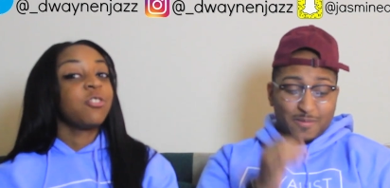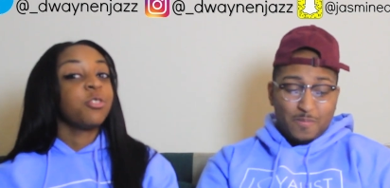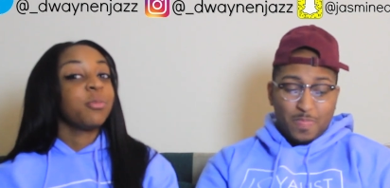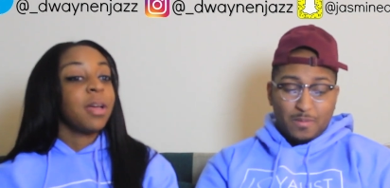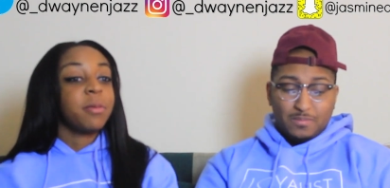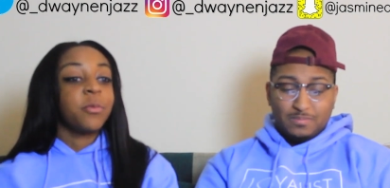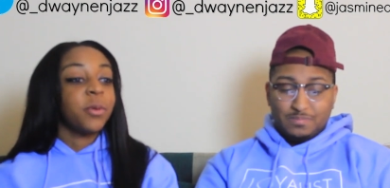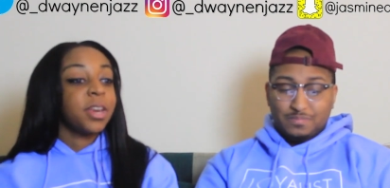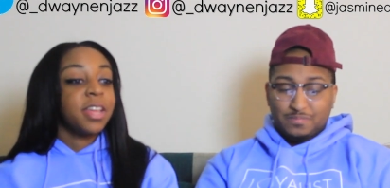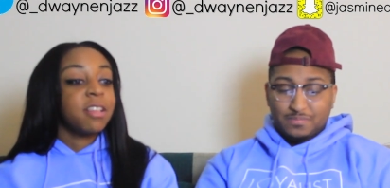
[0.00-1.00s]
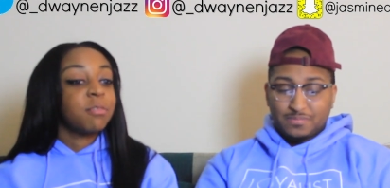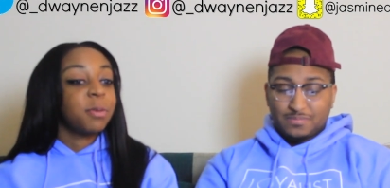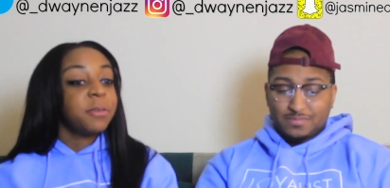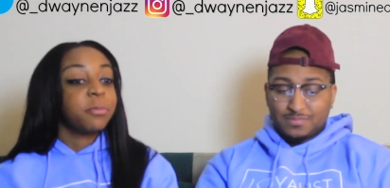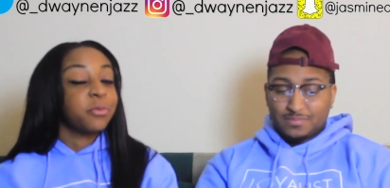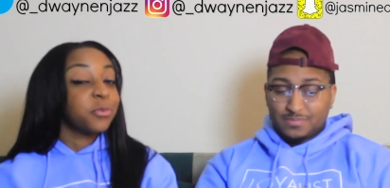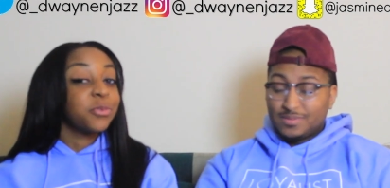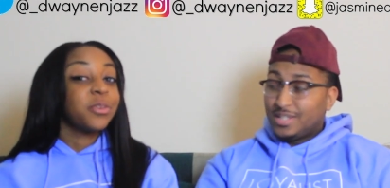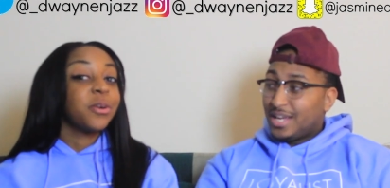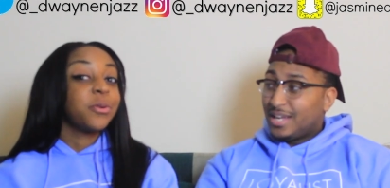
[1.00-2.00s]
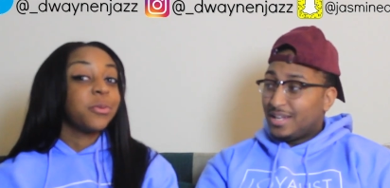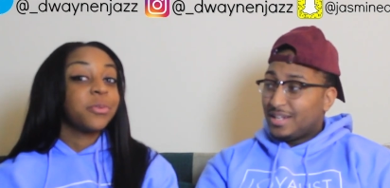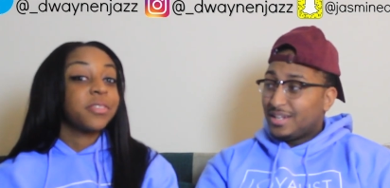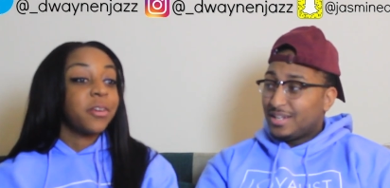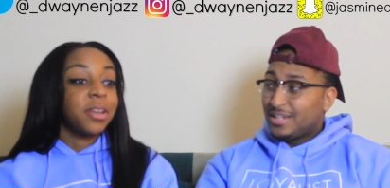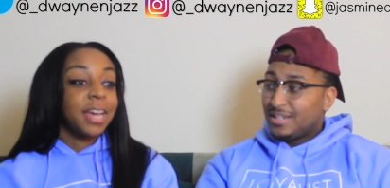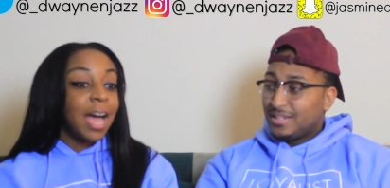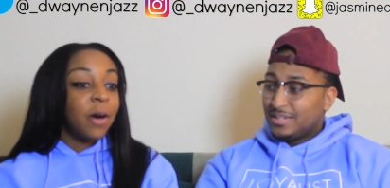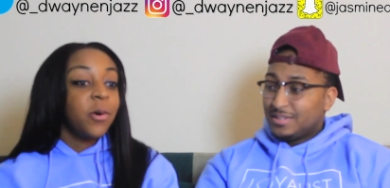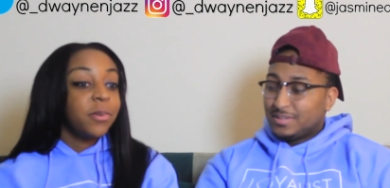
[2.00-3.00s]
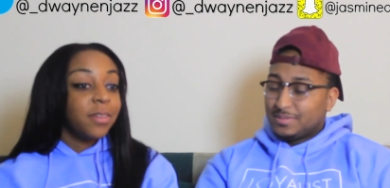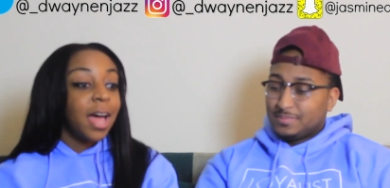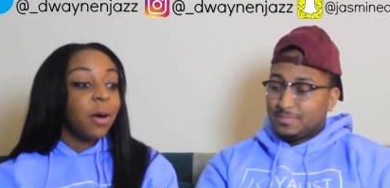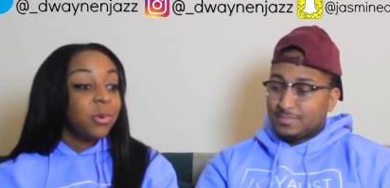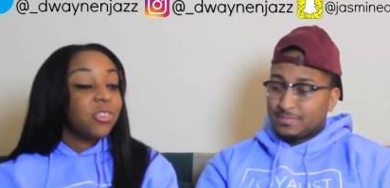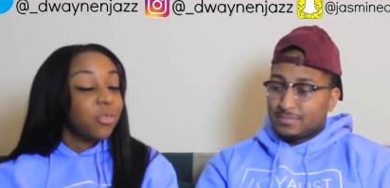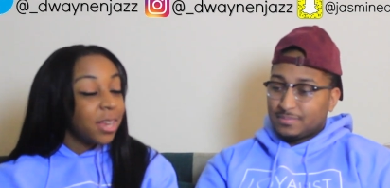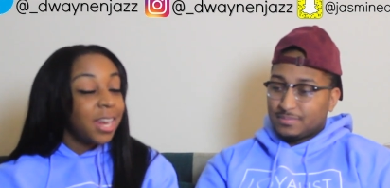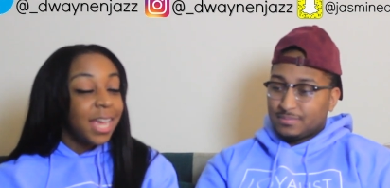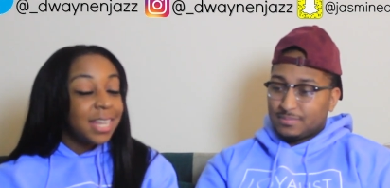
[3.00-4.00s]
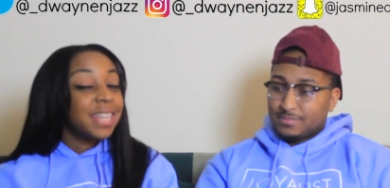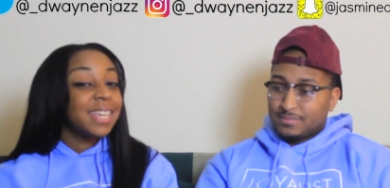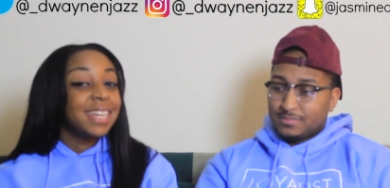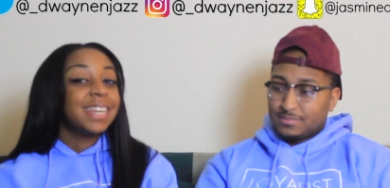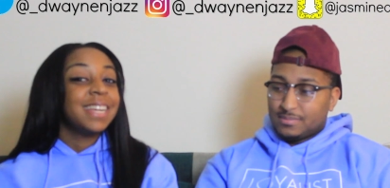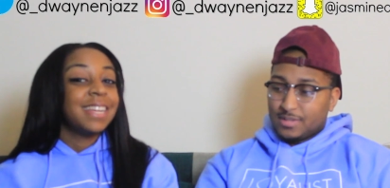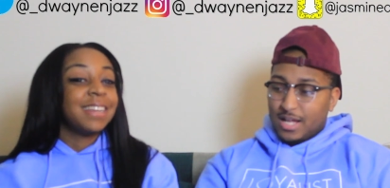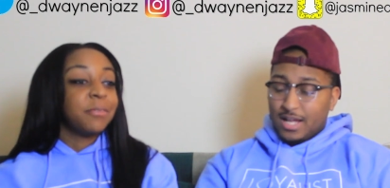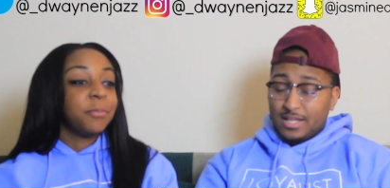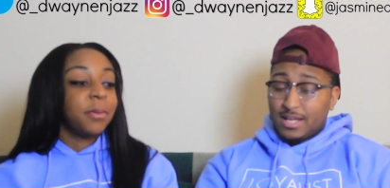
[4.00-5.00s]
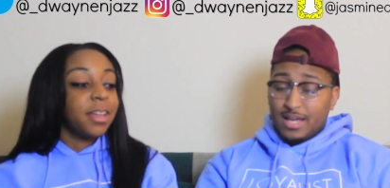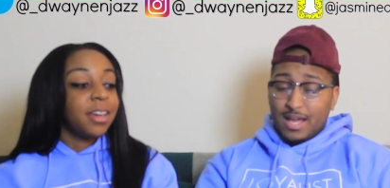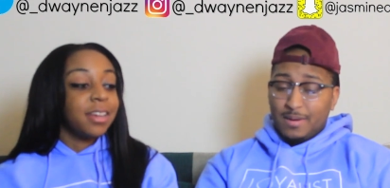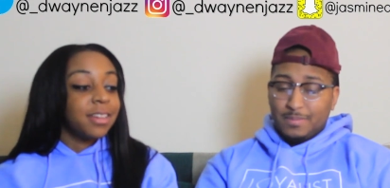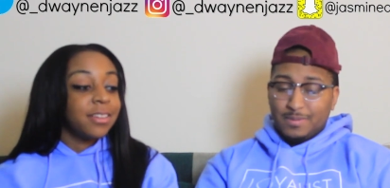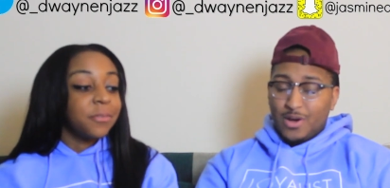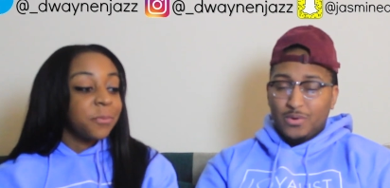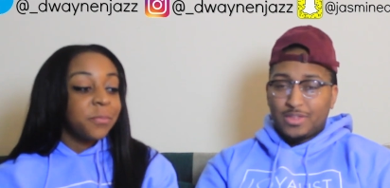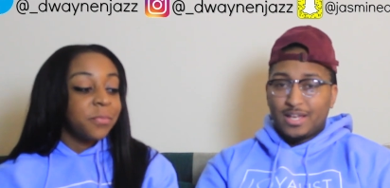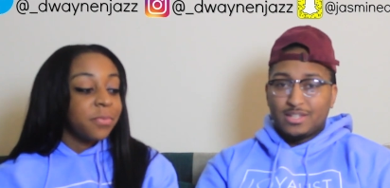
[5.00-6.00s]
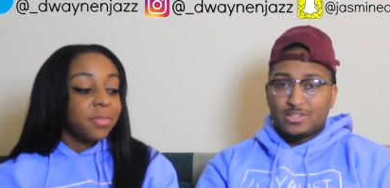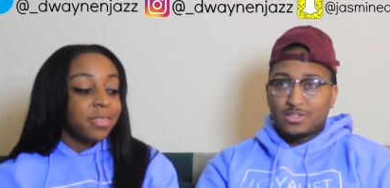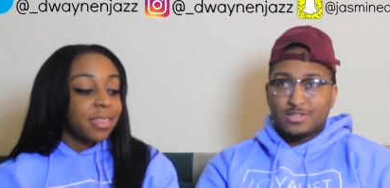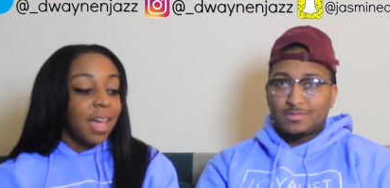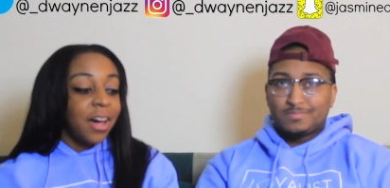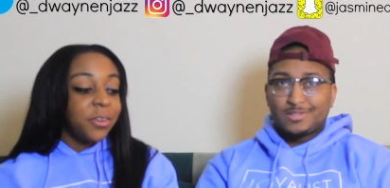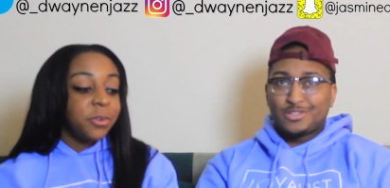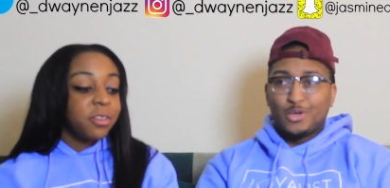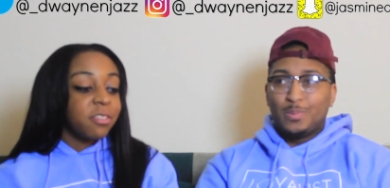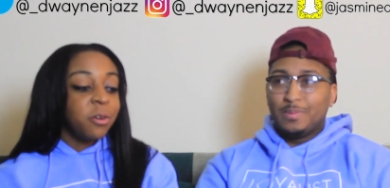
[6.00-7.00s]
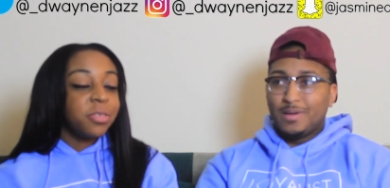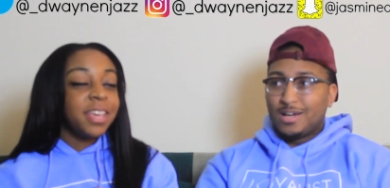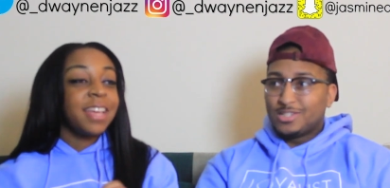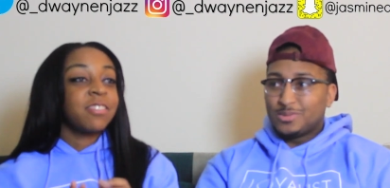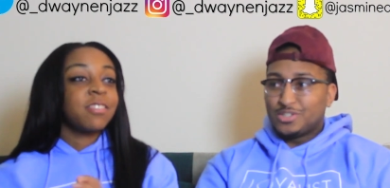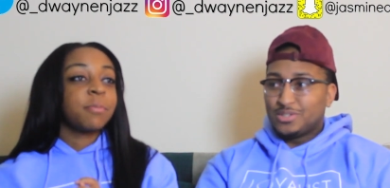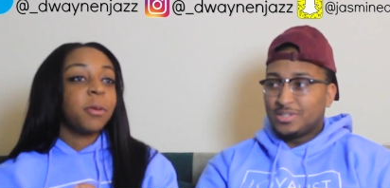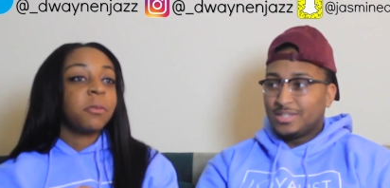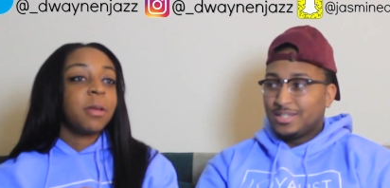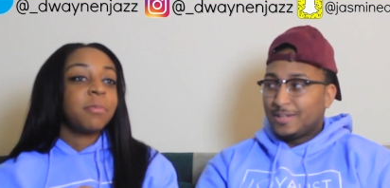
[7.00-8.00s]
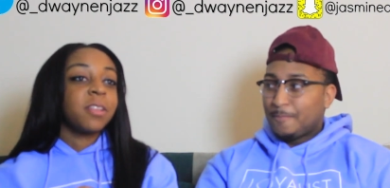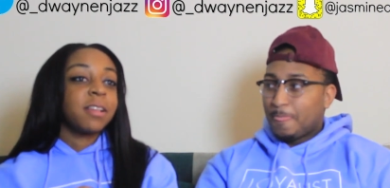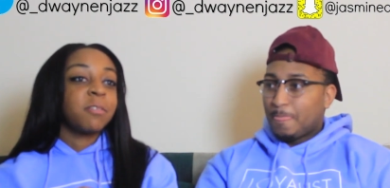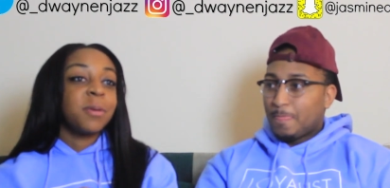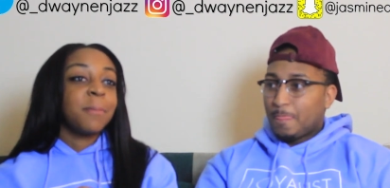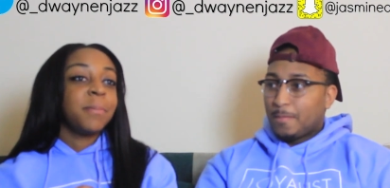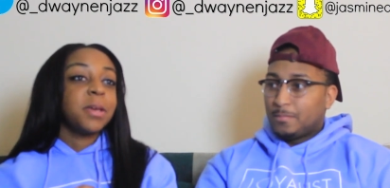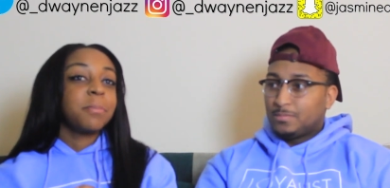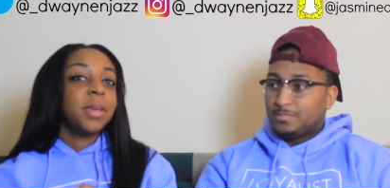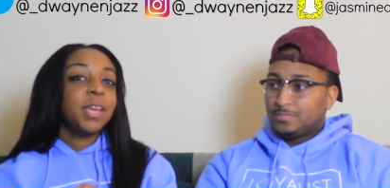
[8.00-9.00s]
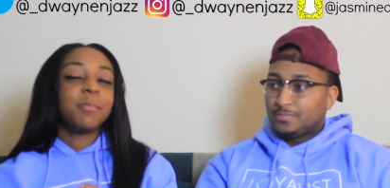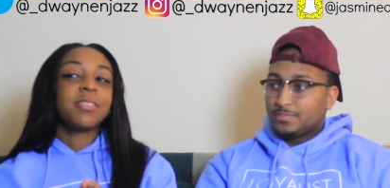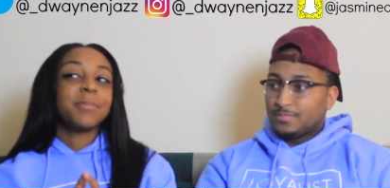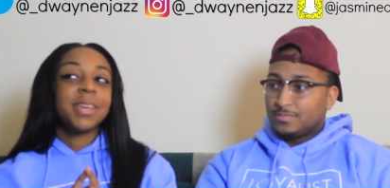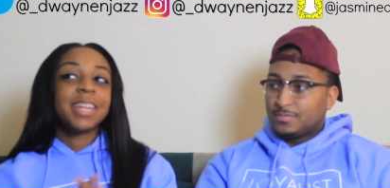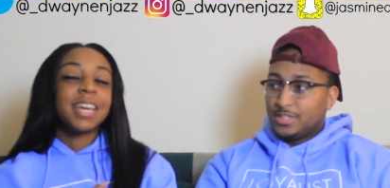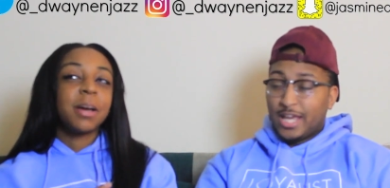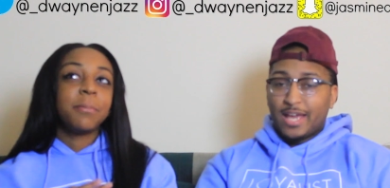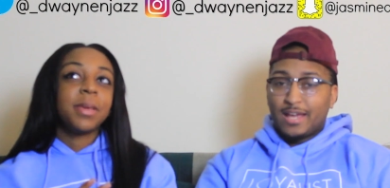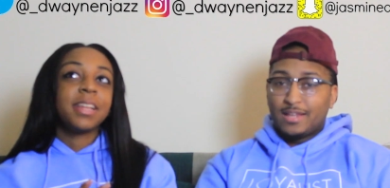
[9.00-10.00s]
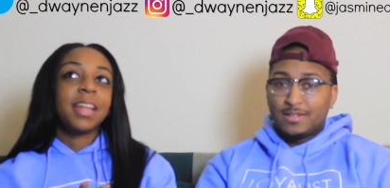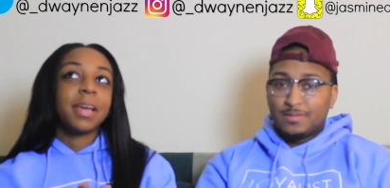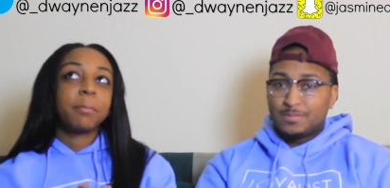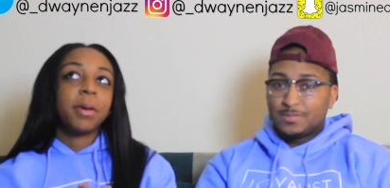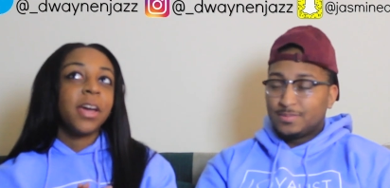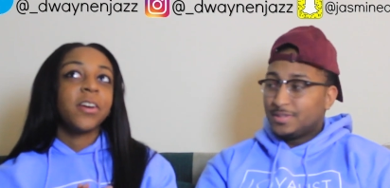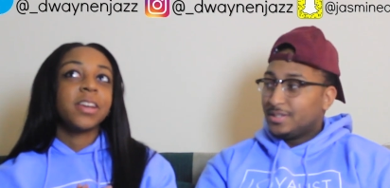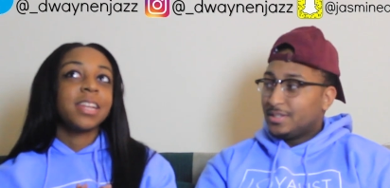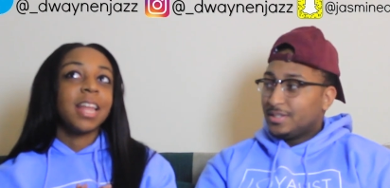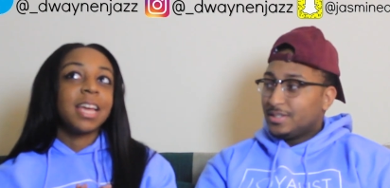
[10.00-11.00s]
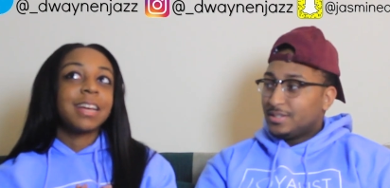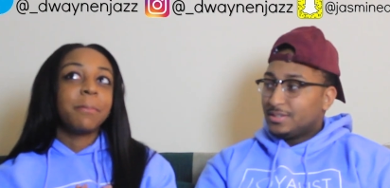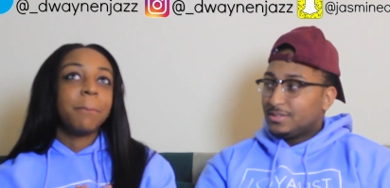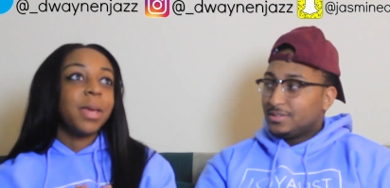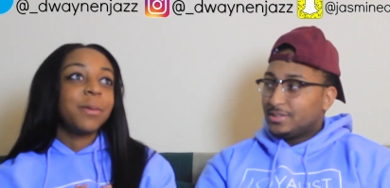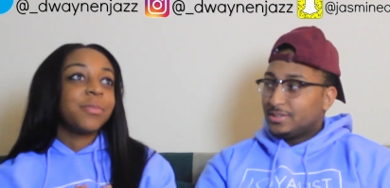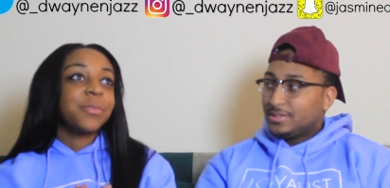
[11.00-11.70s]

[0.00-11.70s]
Speaker 1: gets you. It might be one of his people. You know. Yeah. So like I would I would tread lightly. Oh yeah, but, uh, the whole
Speaker 2: thing is just. I don't know. This whole thing is just you. blown
Speaker 1: up to like to be a big meme to me, like yeah. a big like parody like meme